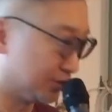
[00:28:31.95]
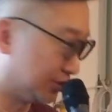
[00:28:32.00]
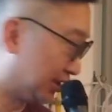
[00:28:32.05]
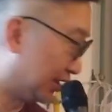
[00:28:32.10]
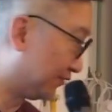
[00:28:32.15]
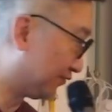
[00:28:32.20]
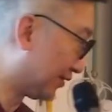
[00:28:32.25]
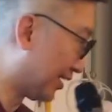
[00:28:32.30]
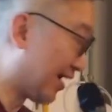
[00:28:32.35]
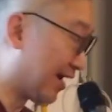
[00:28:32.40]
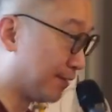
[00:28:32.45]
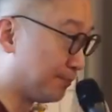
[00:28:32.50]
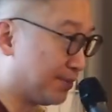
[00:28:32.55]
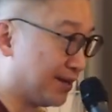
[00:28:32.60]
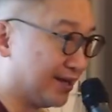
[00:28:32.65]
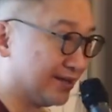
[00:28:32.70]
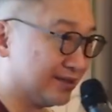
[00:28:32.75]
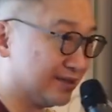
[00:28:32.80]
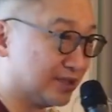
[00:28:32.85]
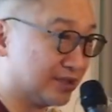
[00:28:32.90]
You give the
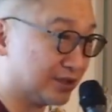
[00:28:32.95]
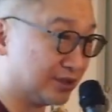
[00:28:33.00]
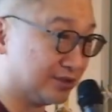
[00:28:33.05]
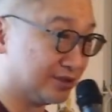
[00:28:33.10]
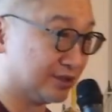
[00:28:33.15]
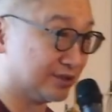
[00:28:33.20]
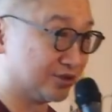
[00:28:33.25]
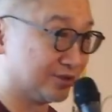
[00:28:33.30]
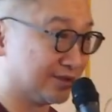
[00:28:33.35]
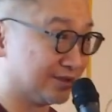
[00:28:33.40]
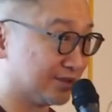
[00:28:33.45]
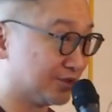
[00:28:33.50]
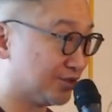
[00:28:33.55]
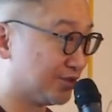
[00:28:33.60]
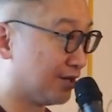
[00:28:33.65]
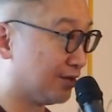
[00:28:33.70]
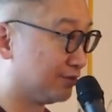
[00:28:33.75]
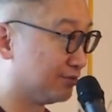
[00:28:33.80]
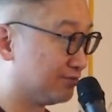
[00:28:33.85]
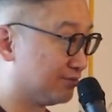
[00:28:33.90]
iPad, the, the, the
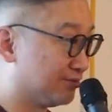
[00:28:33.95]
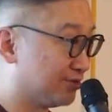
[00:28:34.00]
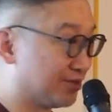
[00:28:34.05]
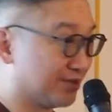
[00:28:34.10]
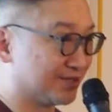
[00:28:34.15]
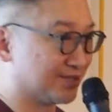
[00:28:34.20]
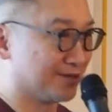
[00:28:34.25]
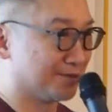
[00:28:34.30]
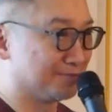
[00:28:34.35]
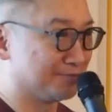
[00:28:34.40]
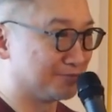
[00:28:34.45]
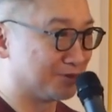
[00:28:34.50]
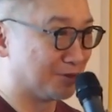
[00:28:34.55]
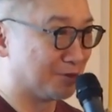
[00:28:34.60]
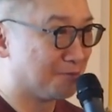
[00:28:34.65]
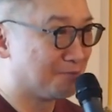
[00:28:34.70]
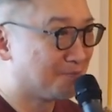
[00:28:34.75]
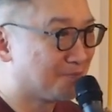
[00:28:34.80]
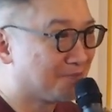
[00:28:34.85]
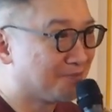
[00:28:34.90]
child shuts up, you know.